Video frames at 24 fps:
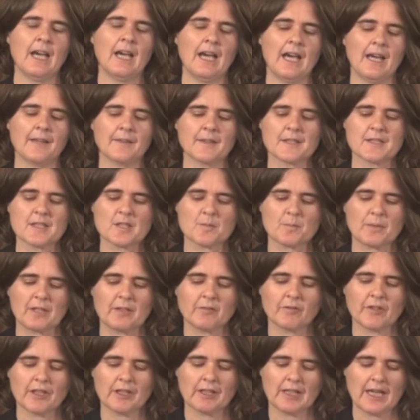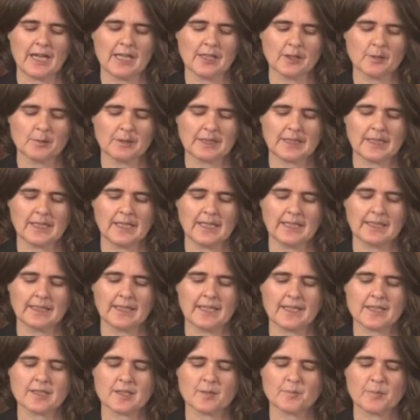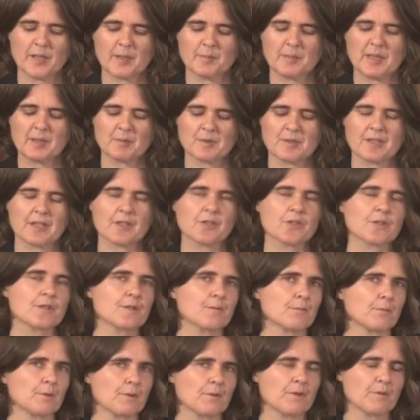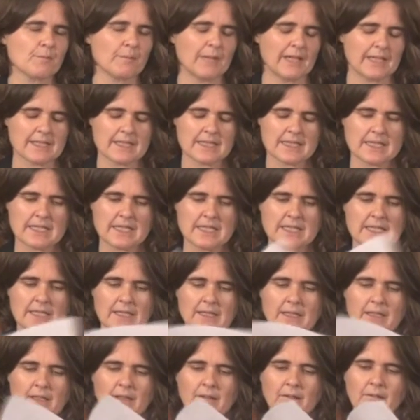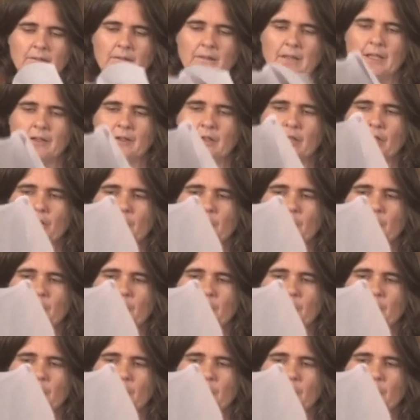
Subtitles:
And this has been very eloquently highlighted by people such as Ruth Meinson-Dick and